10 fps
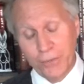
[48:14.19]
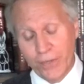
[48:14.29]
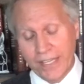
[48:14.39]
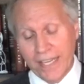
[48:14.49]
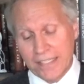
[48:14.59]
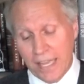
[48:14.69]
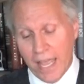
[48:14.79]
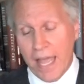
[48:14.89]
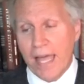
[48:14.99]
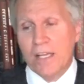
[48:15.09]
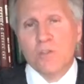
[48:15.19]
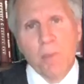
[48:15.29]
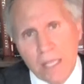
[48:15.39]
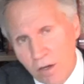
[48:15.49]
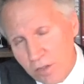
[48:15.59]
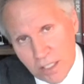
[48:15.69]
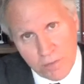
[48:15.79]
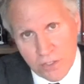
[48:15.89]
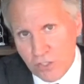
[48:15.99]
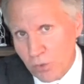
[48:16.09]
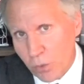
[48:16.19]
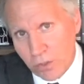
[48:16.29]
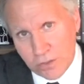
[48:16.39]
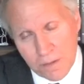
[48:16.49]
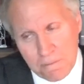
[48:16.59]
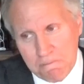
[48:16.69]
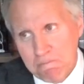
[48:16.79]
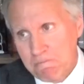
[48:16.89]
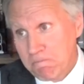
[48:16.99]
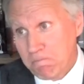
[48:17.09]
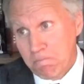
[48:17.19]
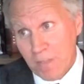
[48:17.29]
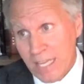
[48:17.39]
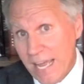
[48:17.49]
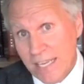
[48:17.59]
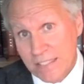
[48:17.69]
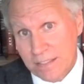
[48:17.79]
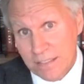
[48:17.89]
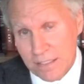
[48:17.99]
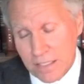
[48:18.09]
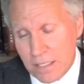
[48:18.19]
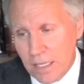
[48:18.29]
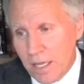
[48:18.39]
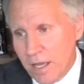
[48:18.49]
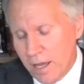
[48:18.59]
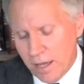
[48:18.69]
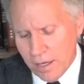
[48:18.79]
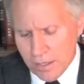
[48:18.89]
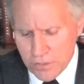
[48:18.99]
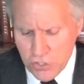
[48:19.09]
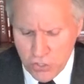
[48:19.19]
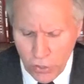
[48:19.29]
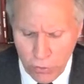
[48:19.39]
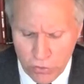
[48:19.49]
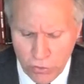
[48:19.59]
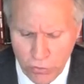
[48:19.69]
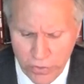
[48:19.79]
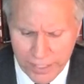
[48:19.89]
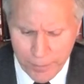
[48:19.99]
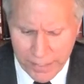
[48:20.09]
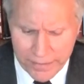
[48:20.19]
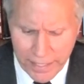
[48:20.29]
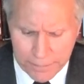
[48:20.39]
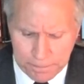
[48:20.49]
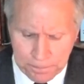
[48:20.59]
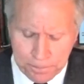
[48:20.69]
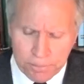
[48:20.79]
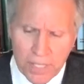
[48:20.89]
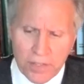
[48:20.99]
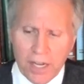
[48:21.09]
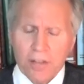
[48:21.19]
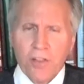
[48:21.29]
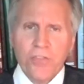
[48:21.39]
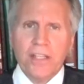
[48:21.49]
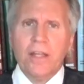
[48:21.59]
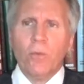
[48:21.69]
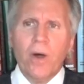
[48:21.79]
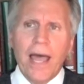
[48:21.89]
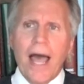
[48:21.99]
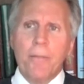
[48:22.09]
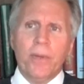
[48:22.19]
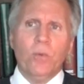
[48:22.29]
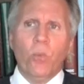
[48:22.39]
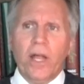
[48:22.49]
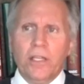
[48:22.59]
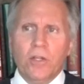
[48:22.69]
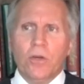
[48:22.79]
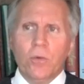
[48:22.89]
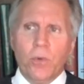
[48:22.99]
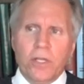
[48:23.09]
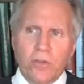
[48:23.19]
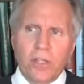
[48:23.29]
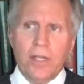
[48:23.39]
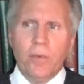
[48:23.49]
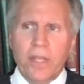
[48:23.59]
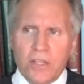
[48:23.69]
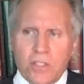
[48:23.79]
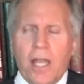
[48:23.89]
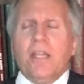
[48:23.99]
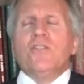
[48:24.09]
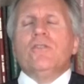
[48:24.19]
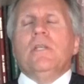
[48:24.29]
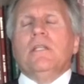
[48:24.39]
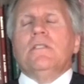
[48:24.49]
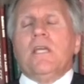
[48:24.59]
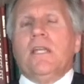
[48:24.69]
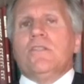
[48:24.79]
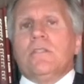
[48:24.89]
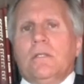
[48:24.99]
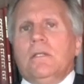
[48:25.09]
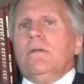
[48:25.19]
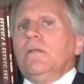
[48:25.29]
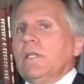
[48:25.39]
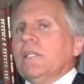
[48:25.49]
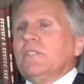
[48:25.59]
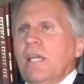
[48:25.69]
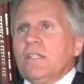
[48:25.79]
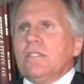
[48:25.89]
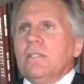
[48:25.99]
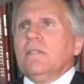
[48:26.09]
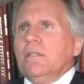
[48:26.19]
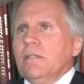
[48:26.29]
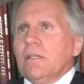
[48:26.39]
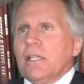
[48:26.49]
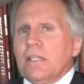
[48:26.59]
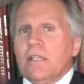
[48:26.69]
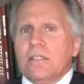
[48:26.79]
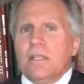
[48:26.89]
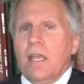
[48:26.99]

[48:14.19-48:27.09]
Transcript: It really is, and it's made all the difference in the world. It has. So think about that. The other thing that will happen when you're dealing with anxiety is you get tense. Oh, you get tense. You get tense.